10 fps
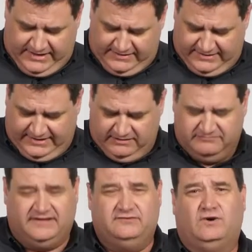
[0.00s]
and then I
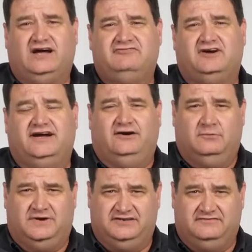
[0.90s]
can find the Wi-Fi
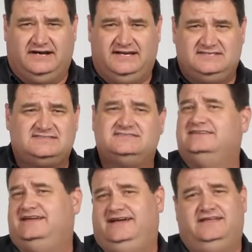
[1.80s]
on my device,